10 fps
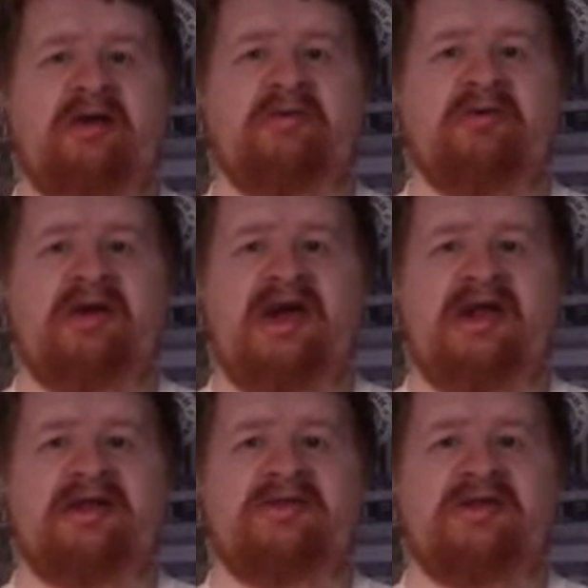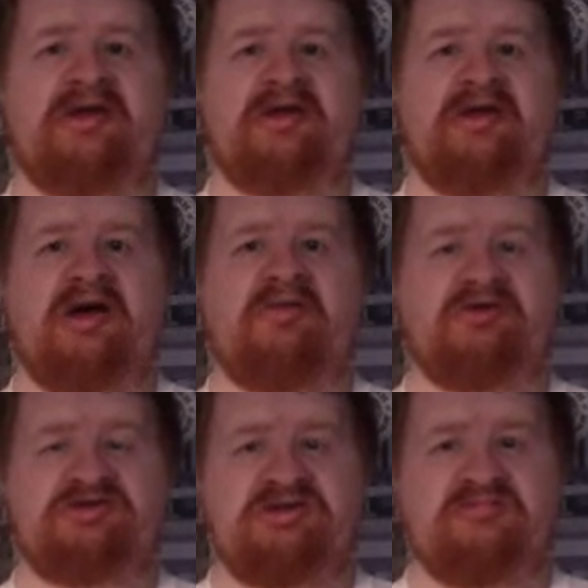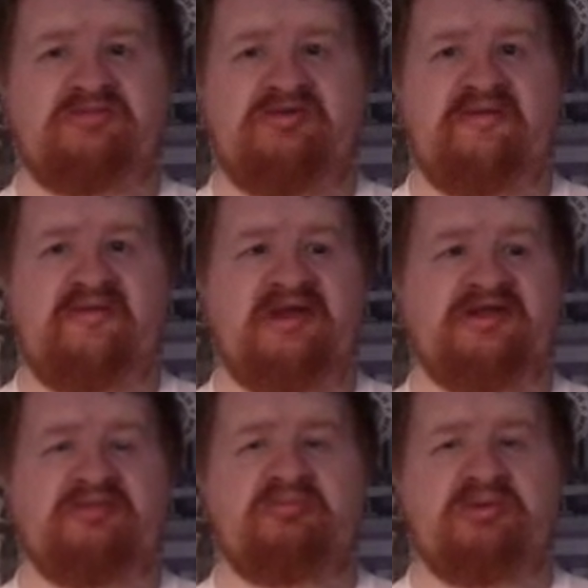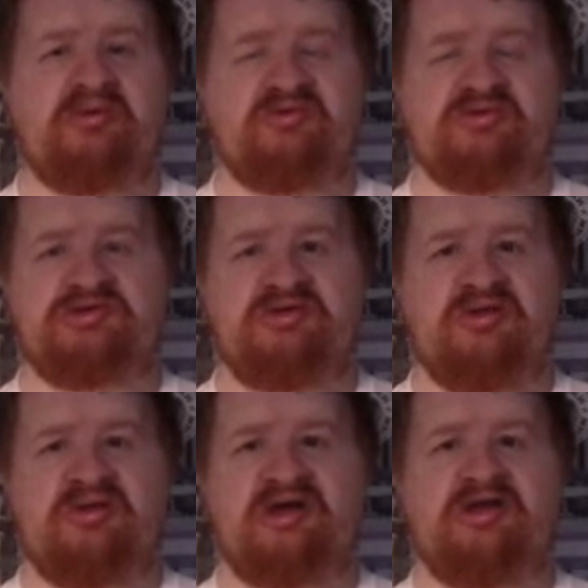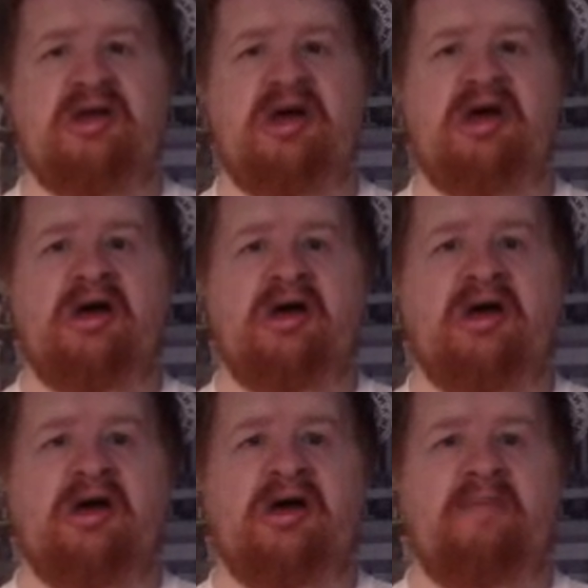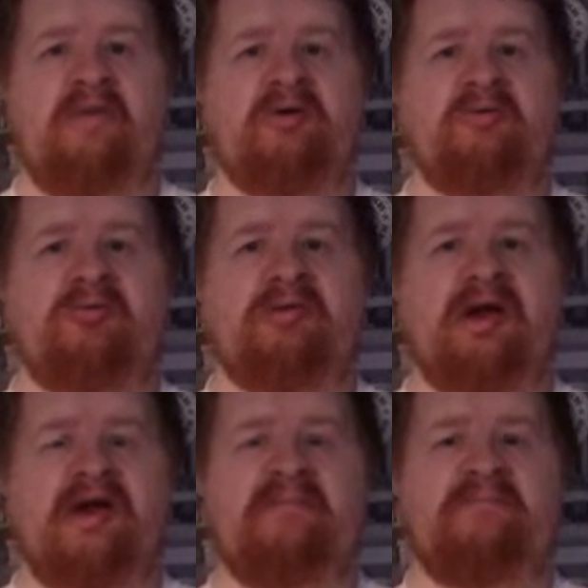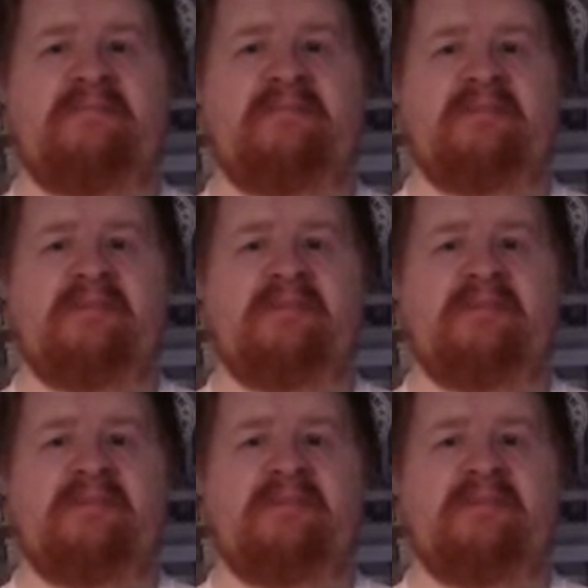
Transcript: about anything, I've not seen proof of anything posted online about him,